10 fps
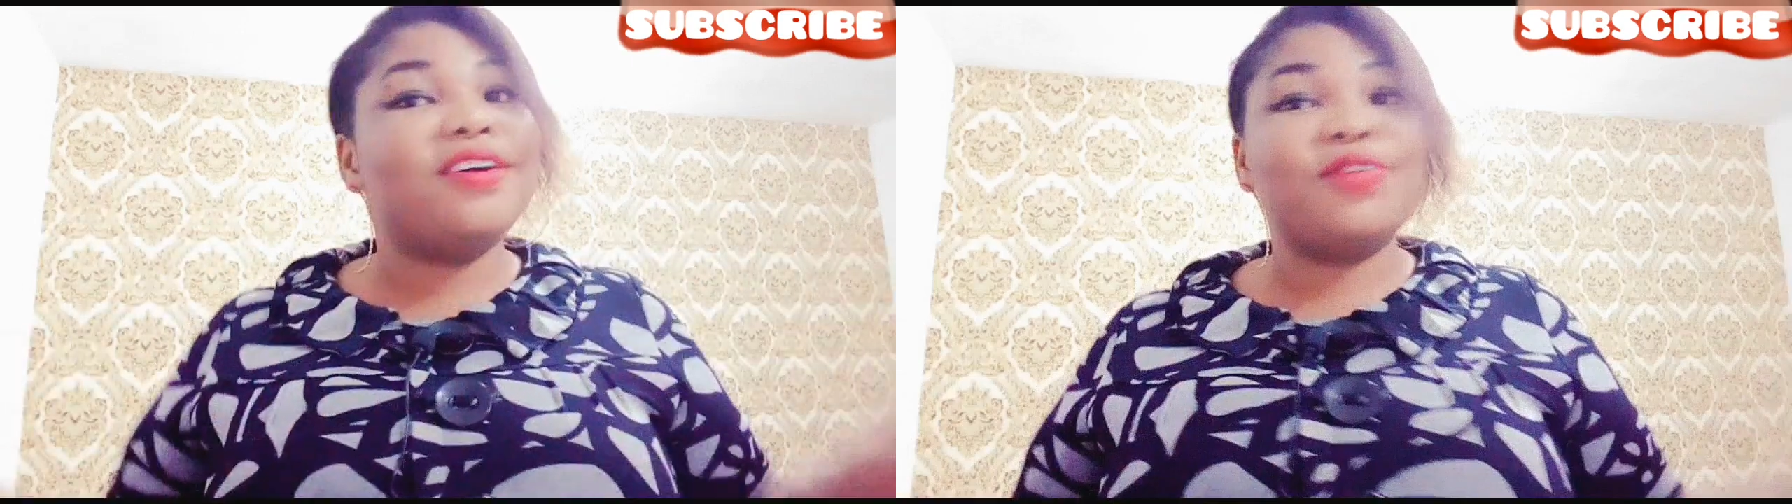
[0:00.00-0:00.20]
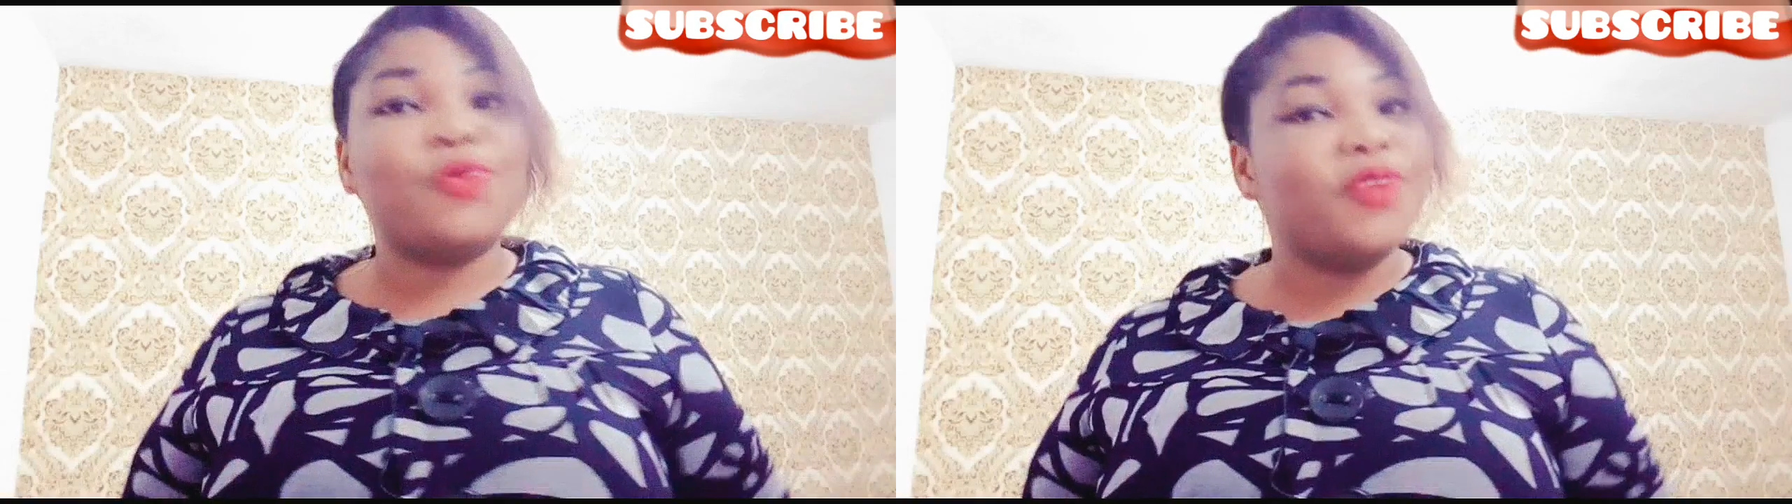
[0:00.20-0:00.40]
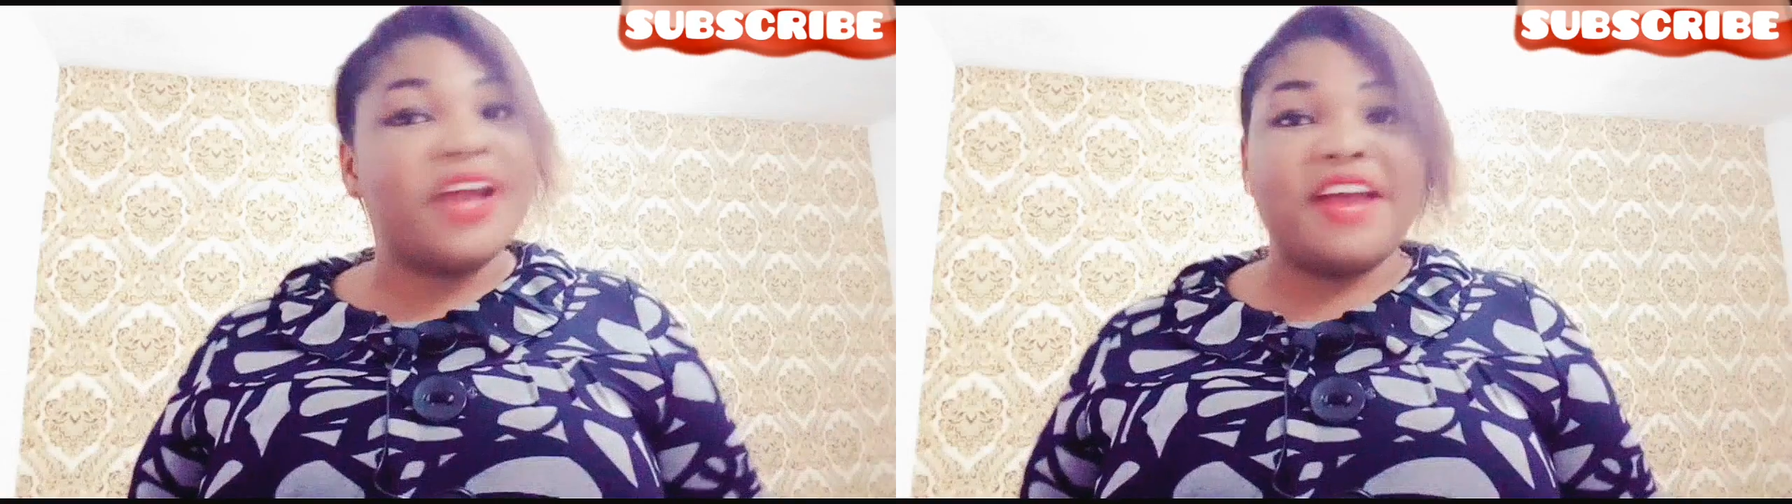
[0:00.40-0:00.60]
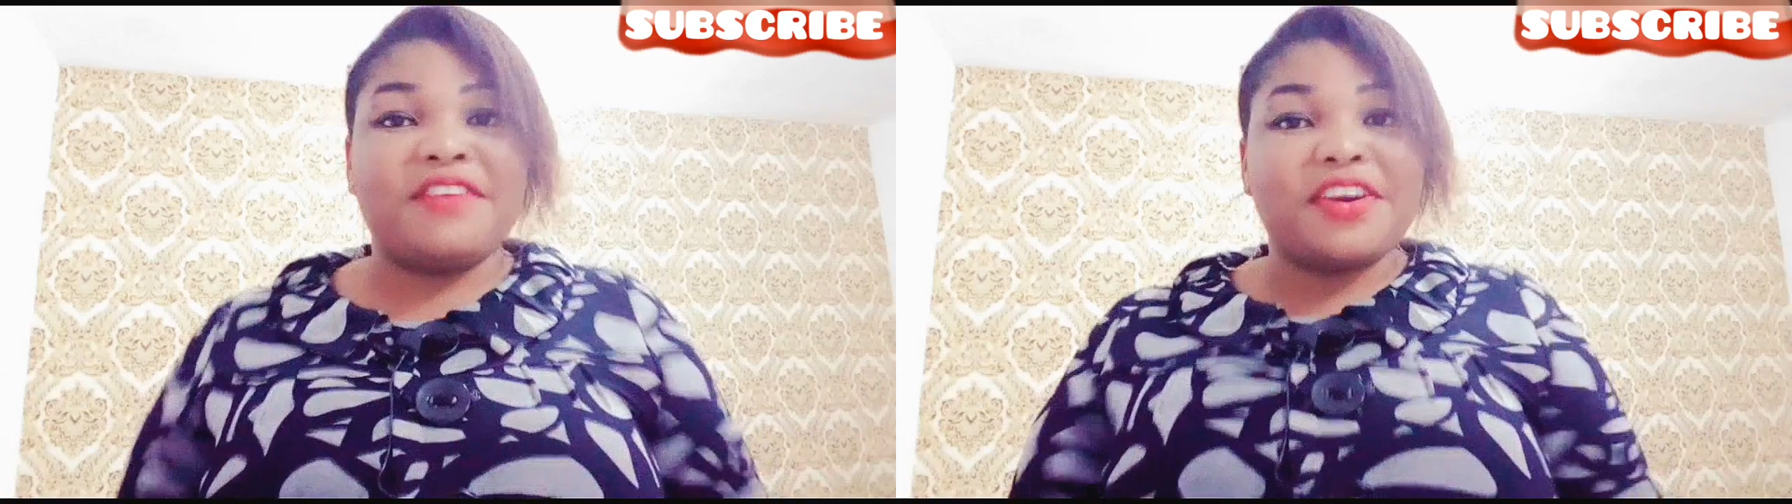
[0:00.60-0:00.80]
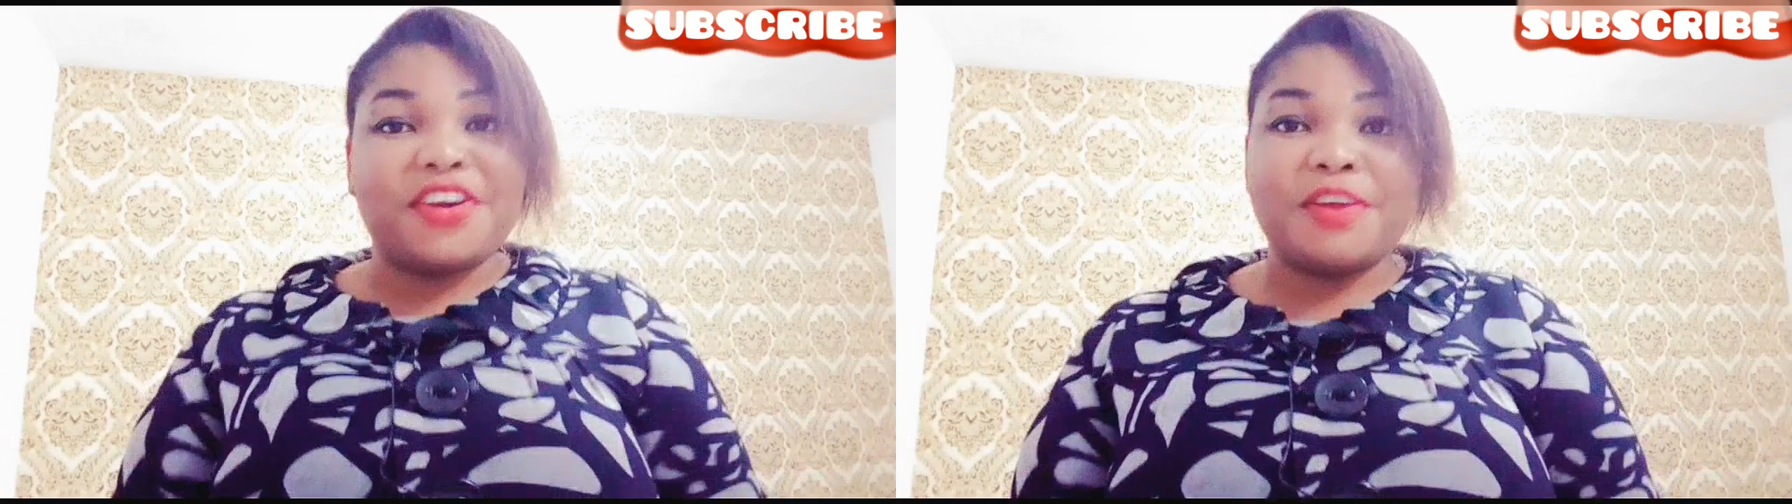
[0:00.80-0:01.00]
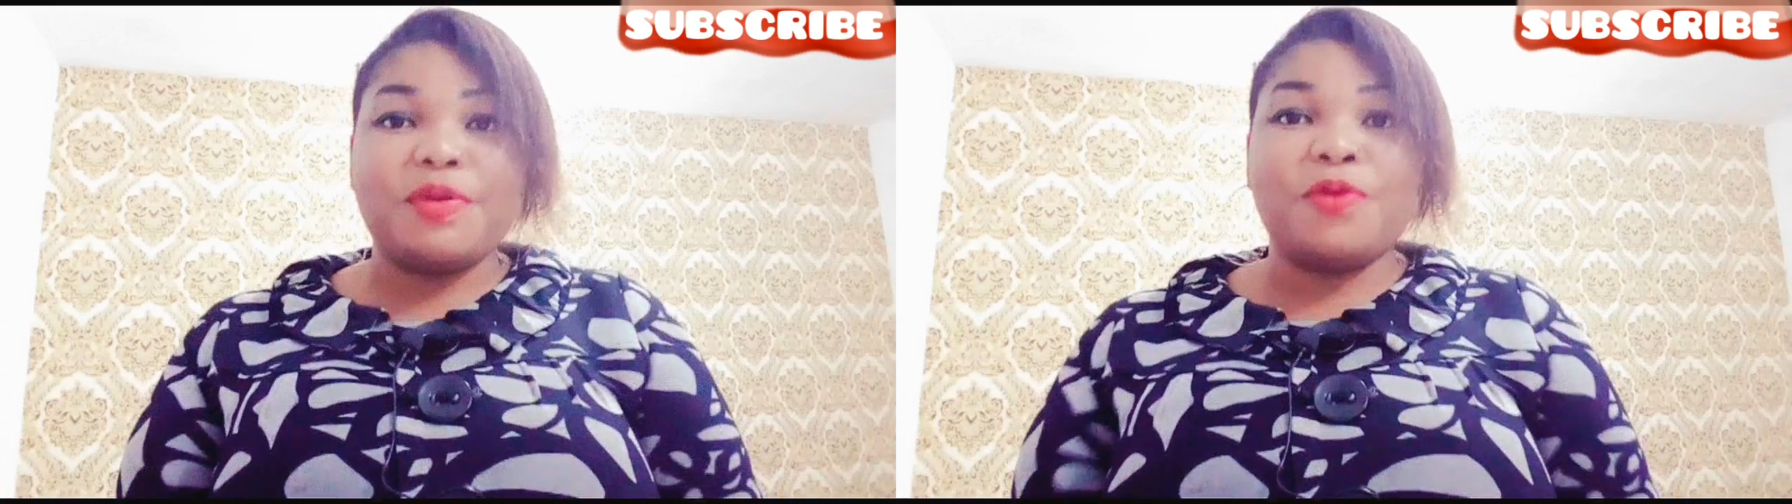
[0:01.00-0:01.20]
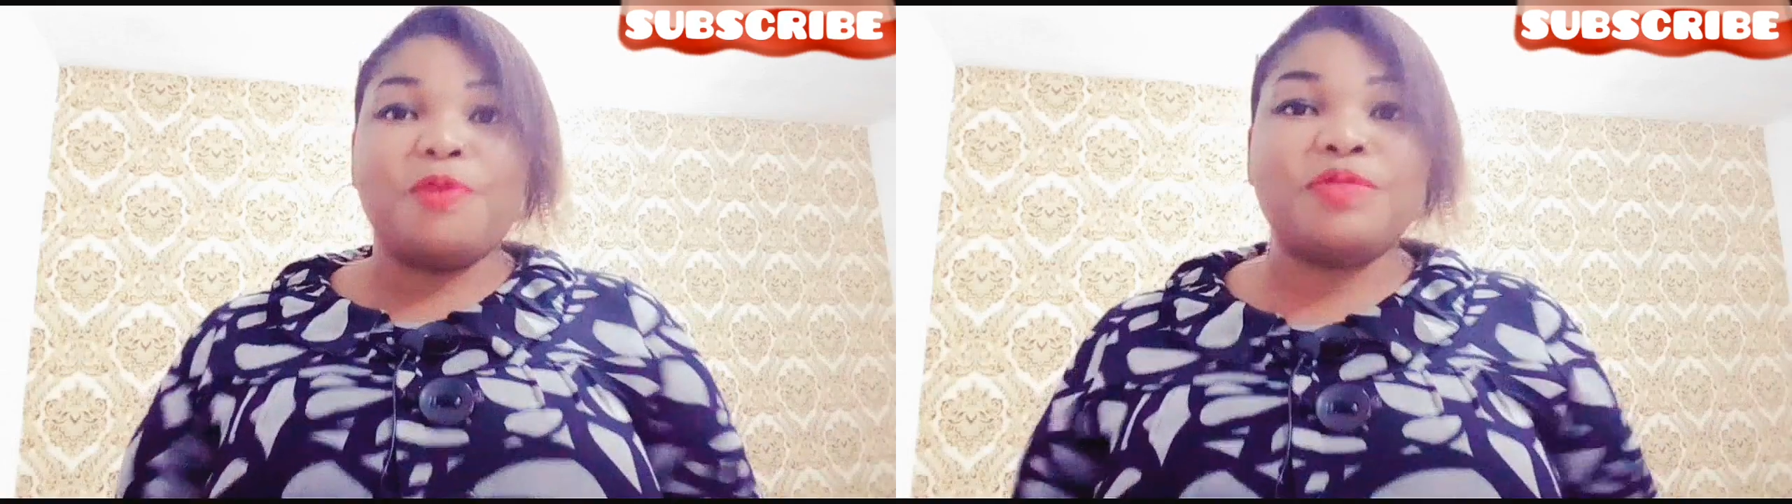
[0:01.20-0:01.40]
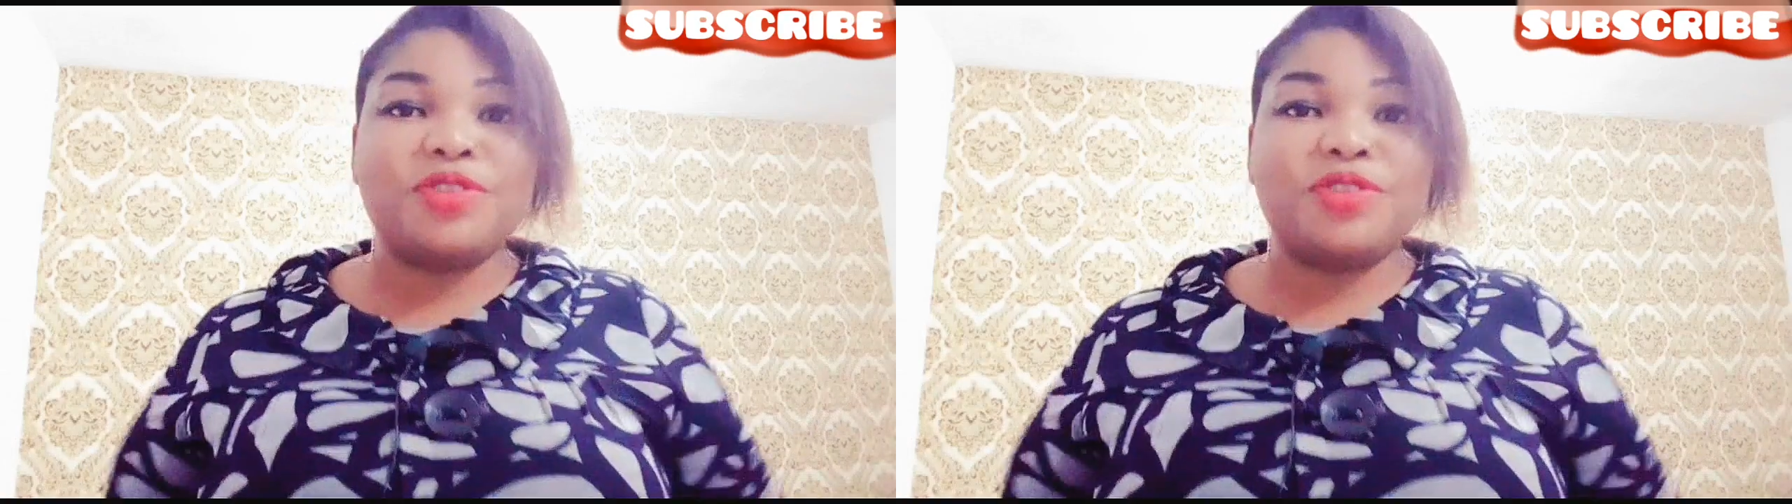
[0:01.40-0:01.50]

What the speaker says: on whatever cream you want